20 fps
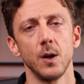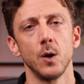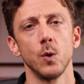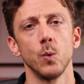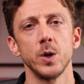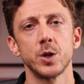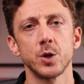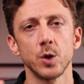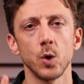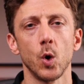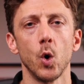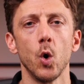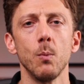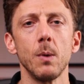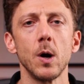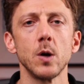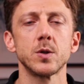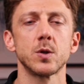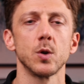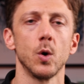We should
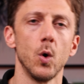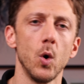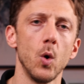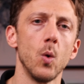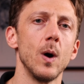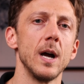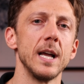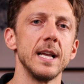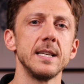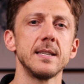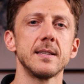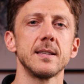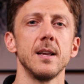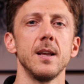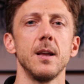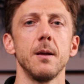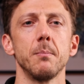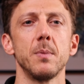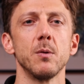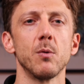almost always
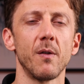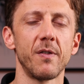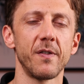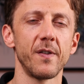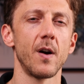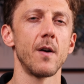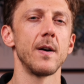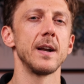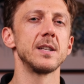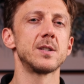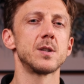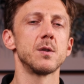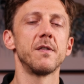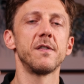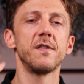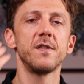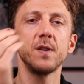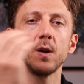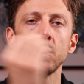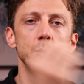be referring to
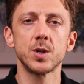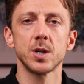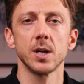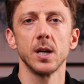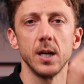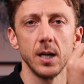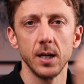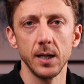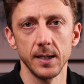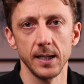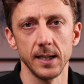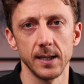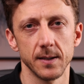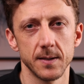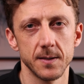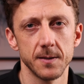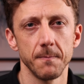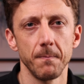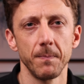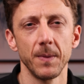future
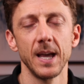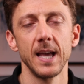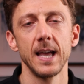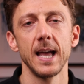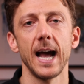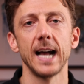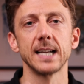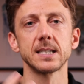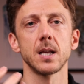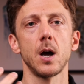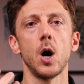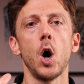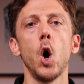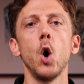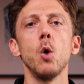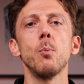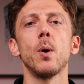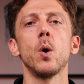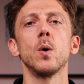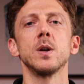earnings, as the
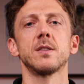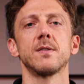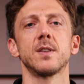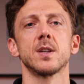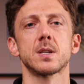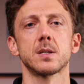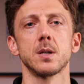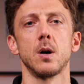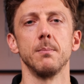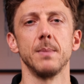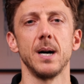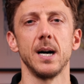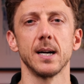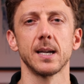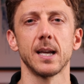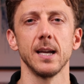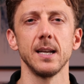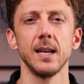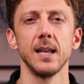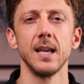whole point of the stock
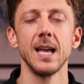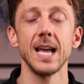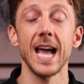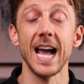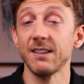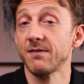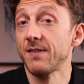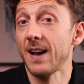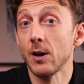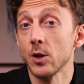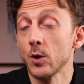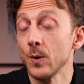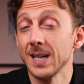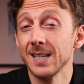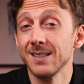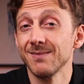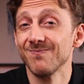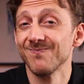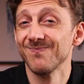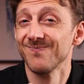market and
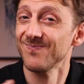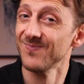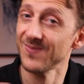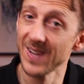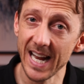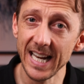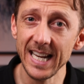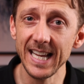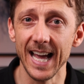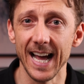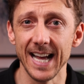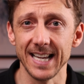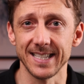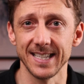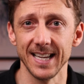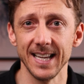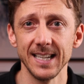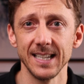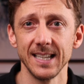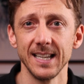valuing any
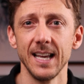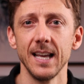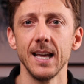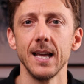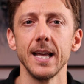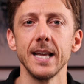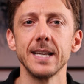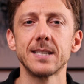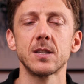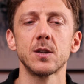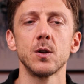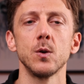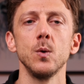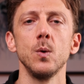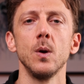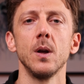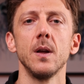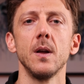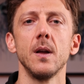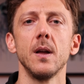asset is to
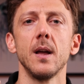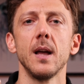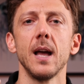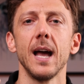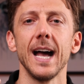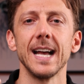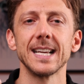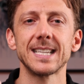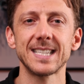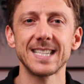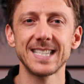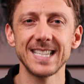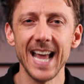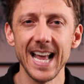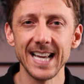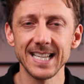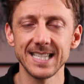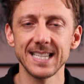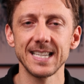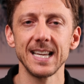
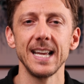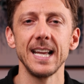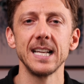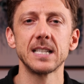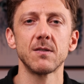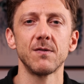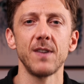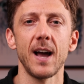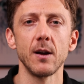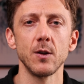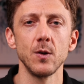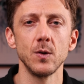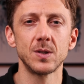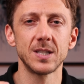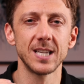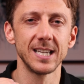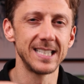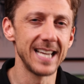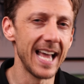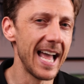assess its value
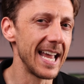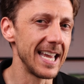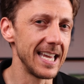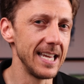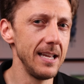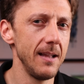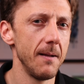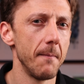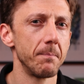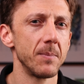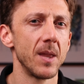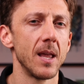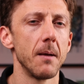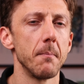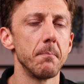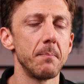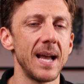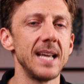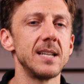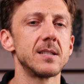today
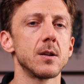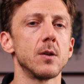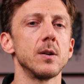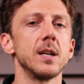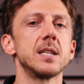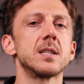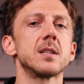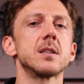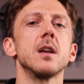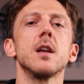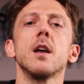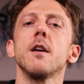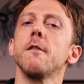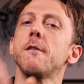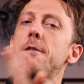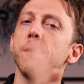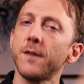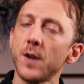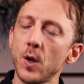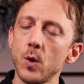based on its
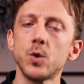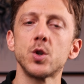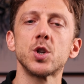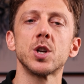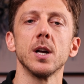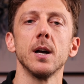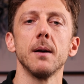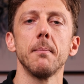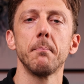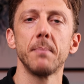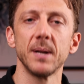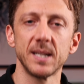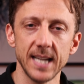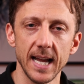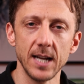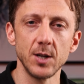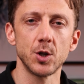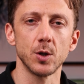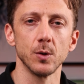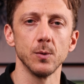future
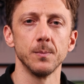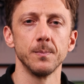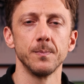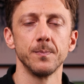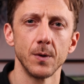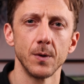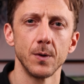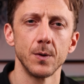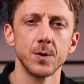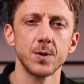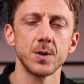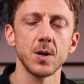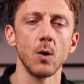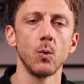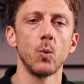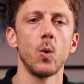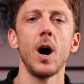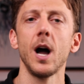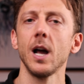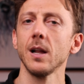potential. So
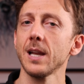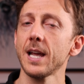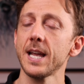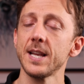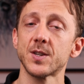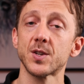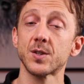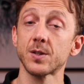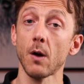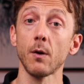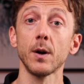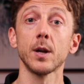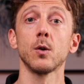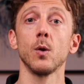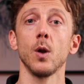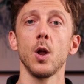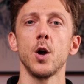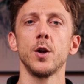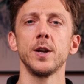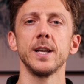while
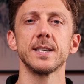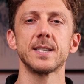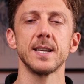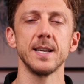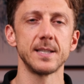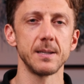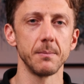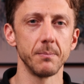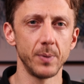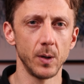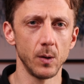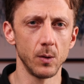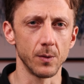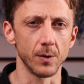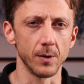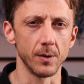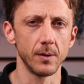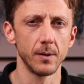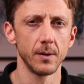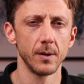historical earnings is
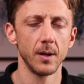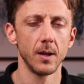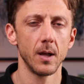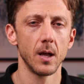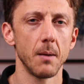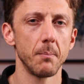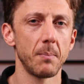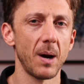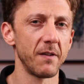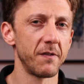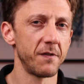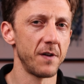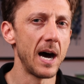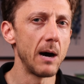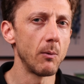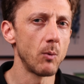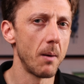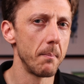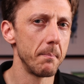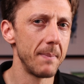important, by far
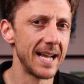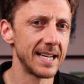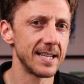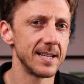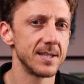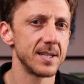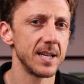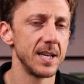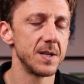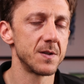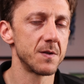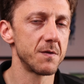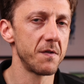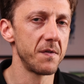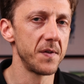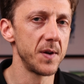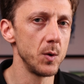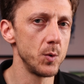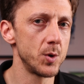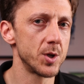what matters is
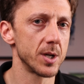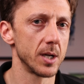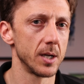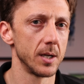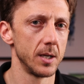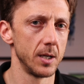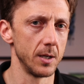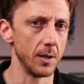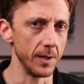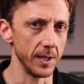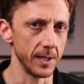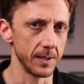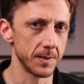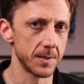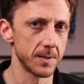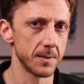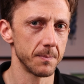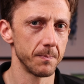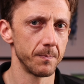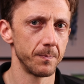future
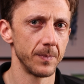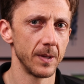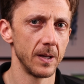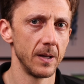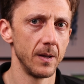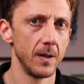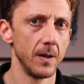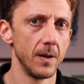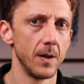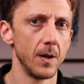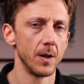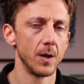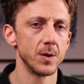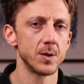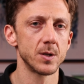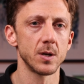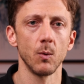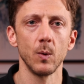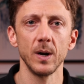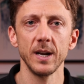earnings.
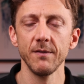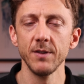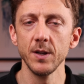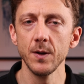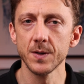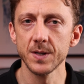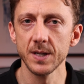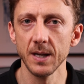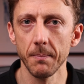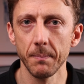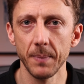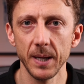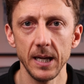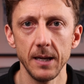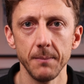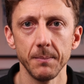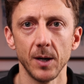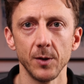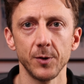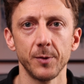So whenever you see a PE
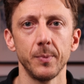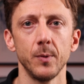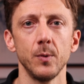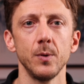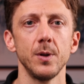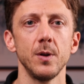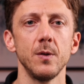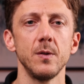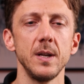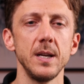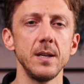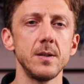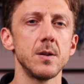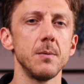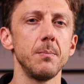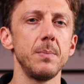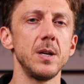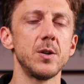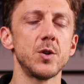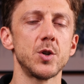multiple, you need to
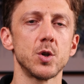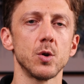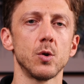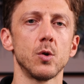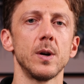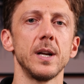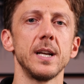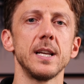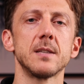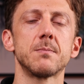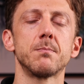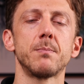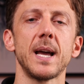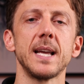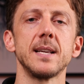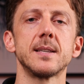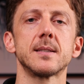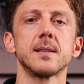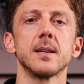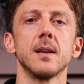be sure it is
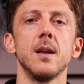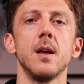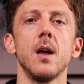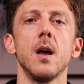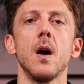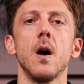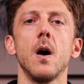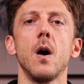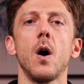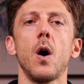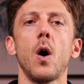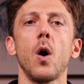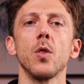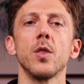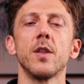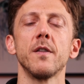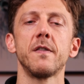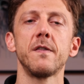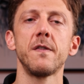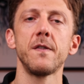based on
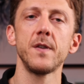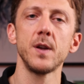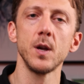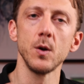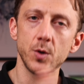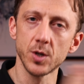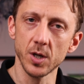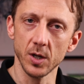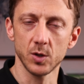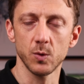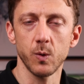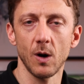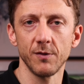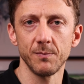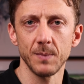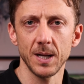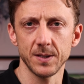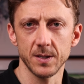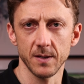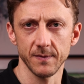the future 12
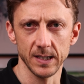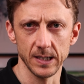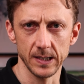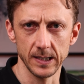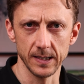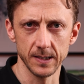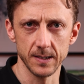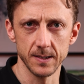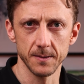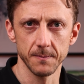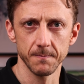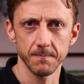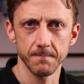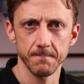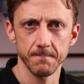months of earnings.